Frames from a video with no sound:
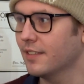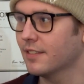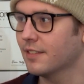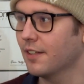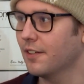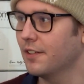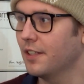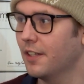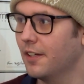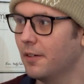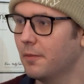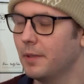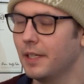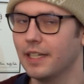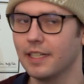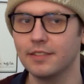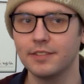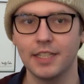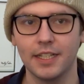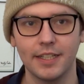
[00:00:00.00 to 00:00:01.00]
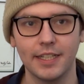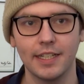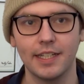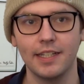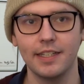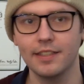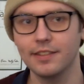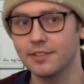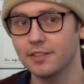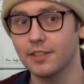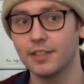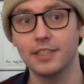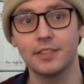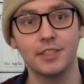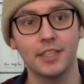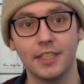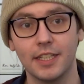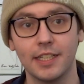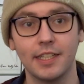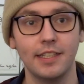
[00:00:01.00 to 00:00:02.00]
So, being Cherokee is you're a
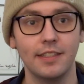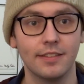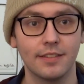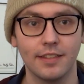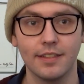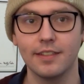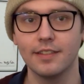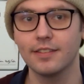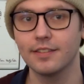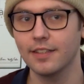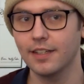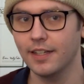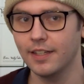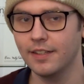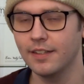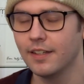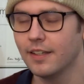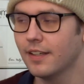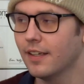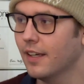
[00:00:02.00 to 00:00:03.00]
Cherokee citizen.